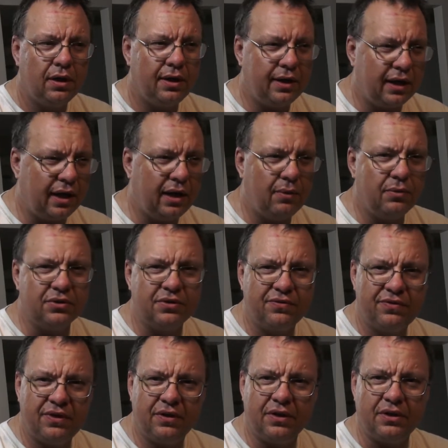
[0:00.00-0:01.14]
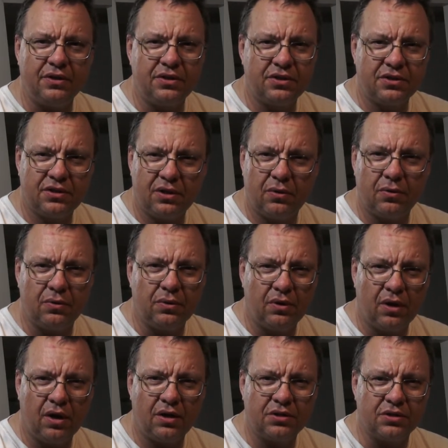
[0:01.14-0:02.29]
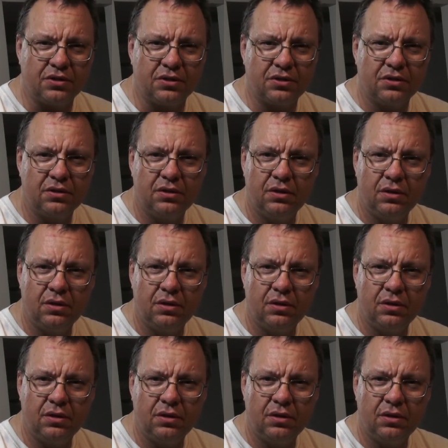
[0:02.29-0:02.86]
and I was feeling so nauseous.